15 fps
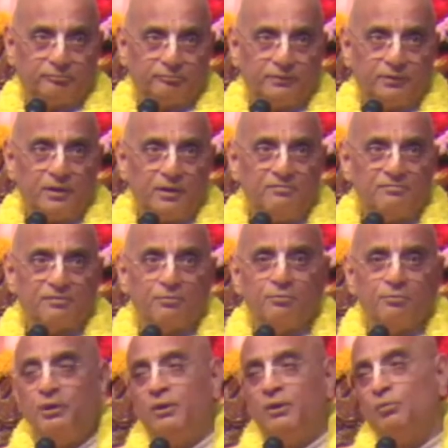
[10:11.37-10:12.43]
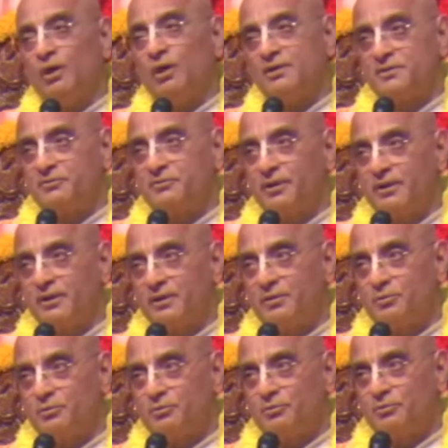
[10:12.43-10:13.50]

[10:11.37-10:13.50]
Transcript: from doing what she wanted to do.